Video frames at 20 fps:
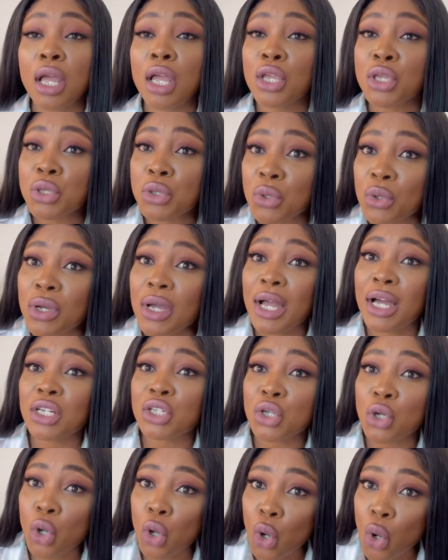You can
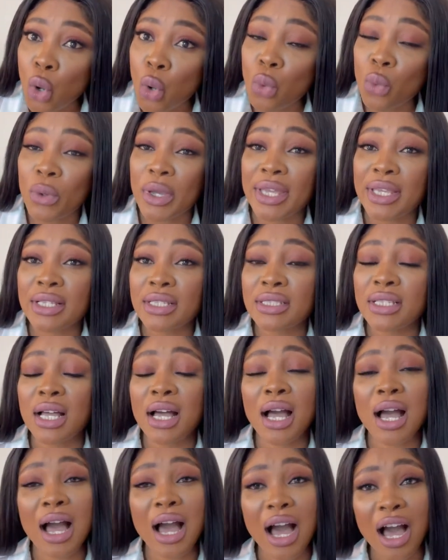always
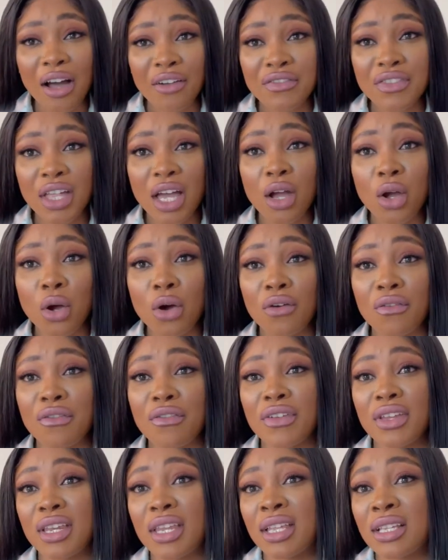have that
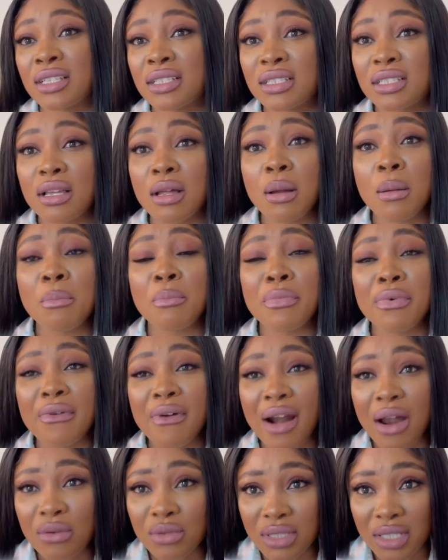confidence,
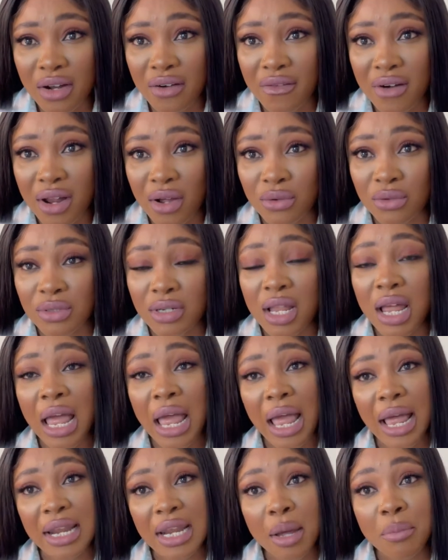browse around,
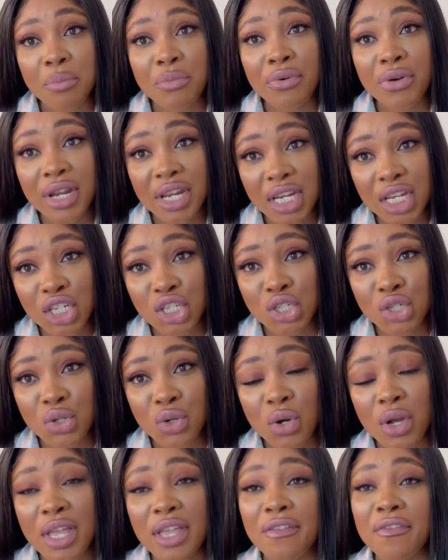and I'm pretty
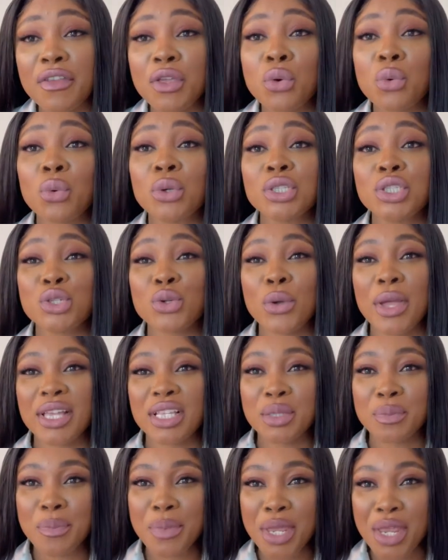sure if you want to
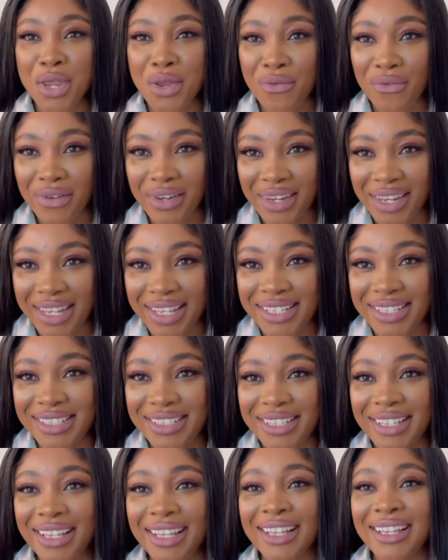experience
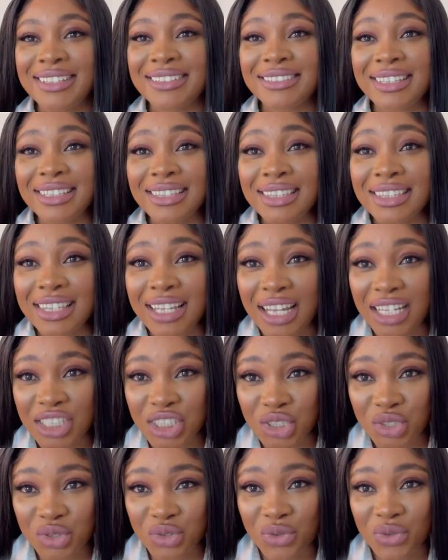the
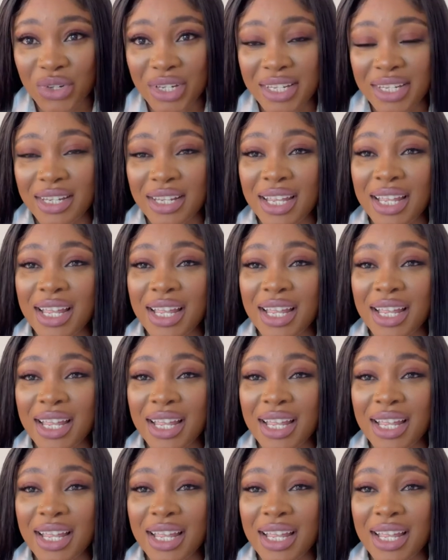luxury